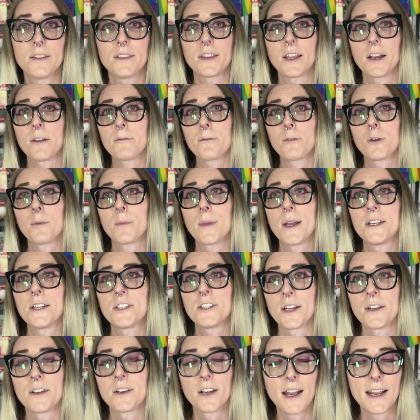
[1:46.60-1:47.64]
Therefore, my
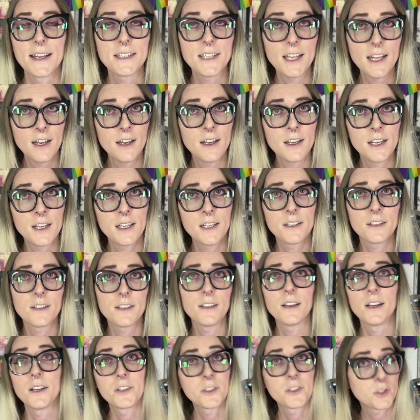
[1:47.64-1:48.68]
gender identity,
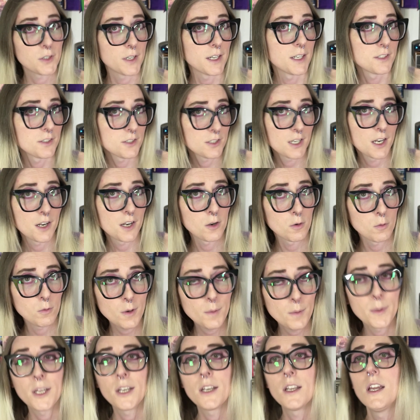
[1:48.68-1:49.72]
a transgender
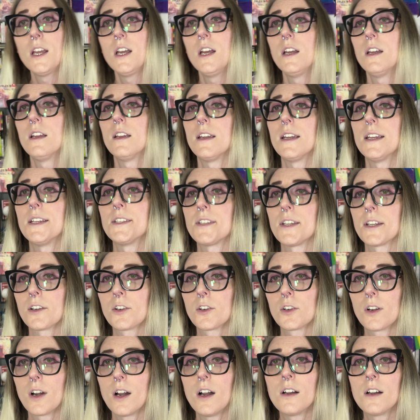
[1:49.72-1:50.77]
woman, is
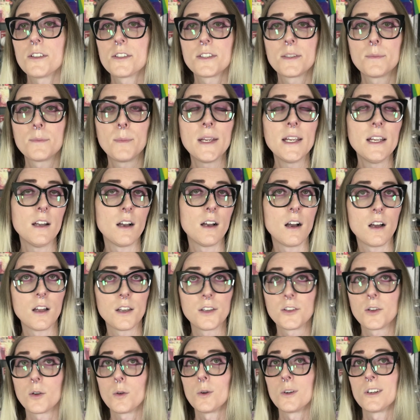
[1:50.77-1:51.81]
across,
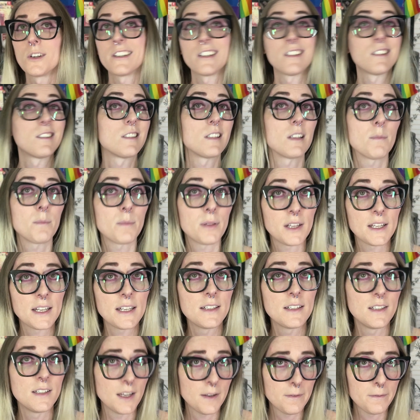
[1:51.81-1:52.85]
beyond, or just simply
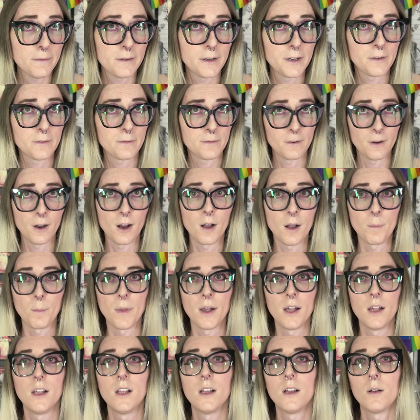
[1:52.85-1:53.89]
different
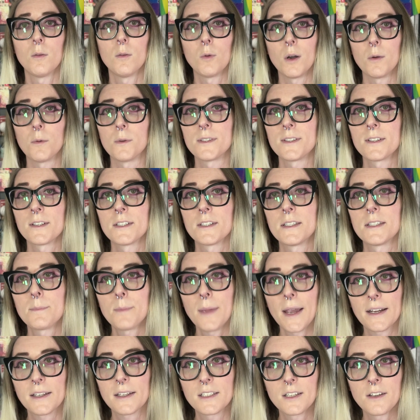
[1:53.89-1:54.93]
from what was
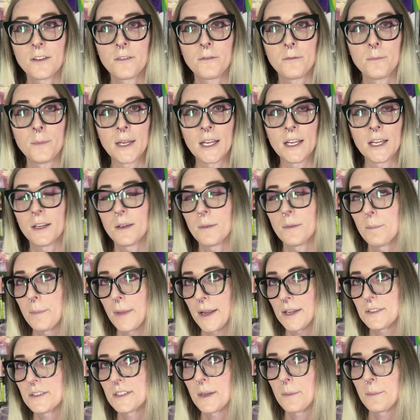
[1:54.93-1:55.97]
expected of me
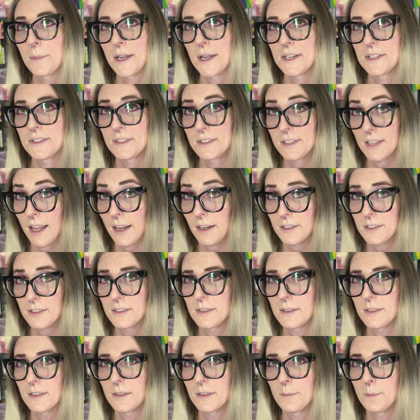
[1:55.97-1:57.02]
based on my
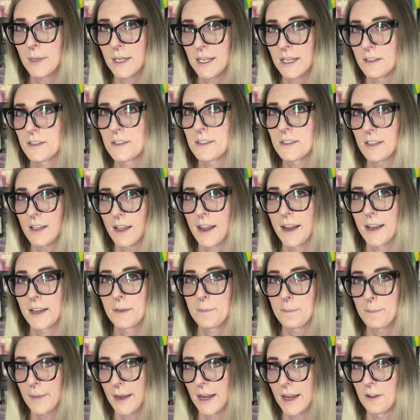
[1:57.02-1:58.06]
sex being
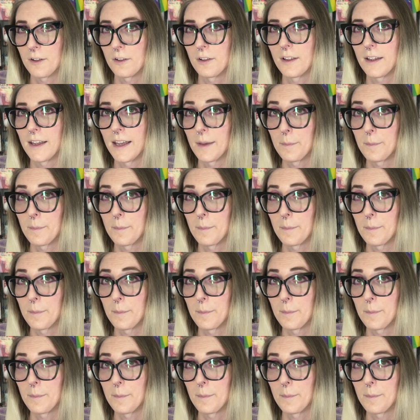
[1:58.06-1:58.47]
assigned male at